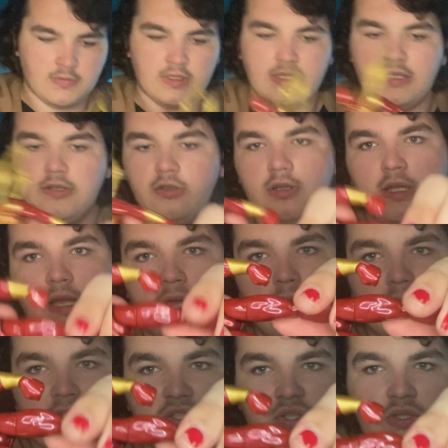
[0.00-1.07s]
Then you got
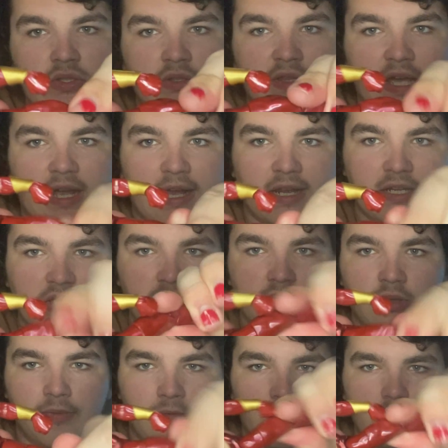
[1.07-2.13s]
a thigh
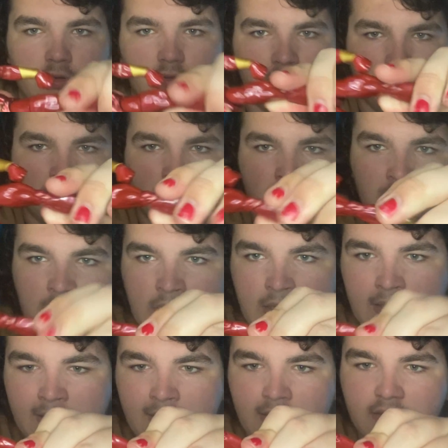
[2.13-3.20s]
swivel.
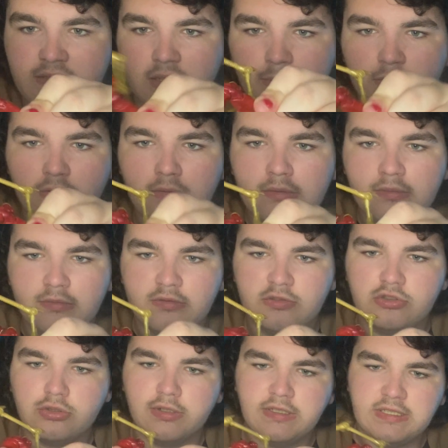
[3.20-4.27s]
Double
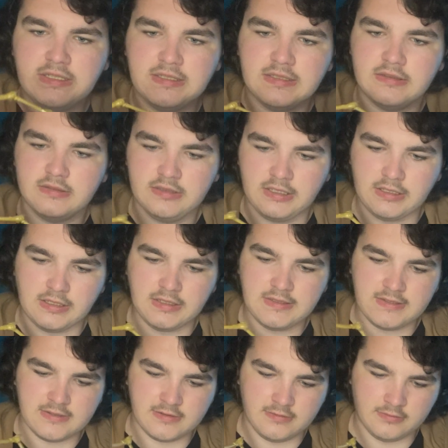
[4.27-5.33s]
jointed
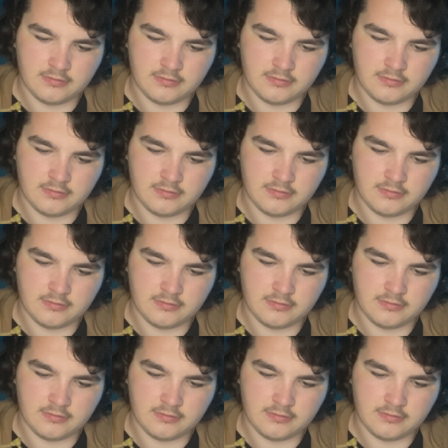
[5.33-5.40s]
knees.